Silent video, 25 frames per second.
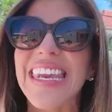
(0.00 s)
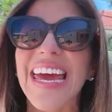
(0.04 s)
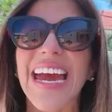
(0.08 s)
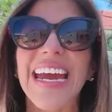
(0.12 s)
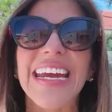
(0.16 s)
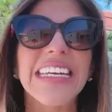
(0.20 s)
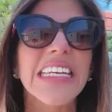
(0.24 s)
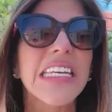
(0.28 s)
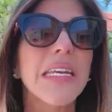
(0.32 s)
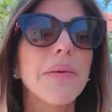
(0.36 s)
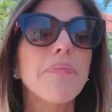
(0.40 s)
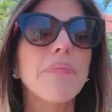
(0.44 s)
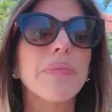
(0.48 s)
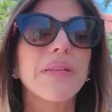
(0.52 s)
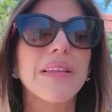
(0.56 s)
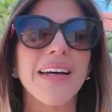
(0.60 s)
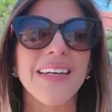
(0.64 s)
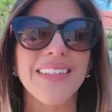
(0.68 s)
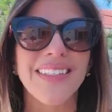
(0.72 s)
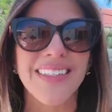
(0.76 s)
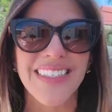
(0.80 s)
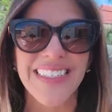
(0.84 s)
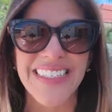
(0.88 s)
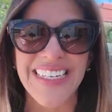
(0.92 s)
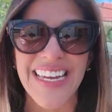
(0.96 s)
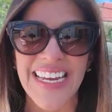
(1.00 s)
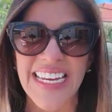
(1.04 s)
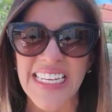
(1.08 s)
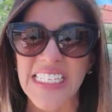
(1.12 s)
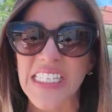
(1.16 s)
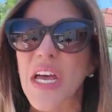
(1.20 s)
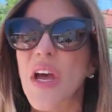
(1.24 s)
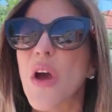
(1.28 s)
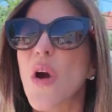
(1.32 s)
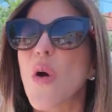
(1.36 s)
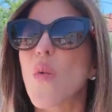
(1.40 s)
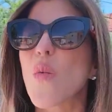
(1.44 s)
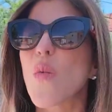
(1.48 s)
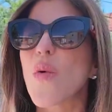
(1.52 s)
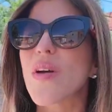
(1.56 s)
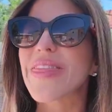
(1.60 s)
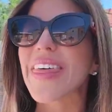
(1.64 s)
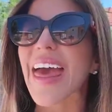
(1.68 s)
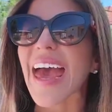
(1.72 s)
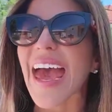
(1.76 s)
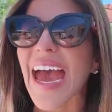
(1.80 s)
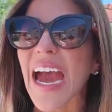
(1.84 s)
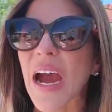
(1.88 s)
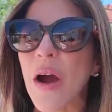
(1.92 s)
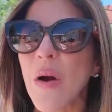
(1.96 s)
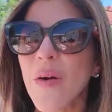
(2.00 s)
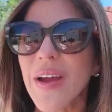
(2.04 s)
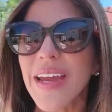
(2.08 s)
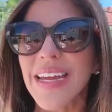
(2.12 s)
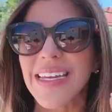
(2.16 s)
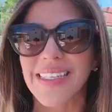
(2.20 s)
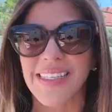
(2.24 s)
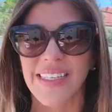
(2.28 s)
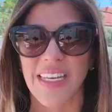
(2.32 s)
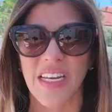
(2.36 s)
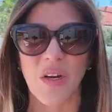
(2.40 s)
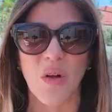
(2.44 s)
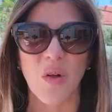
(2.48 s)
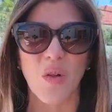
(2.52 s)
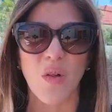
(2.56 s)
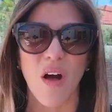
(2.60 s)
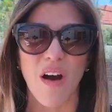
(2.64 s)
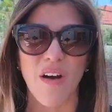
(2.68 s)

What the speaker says: 90 plus days without a single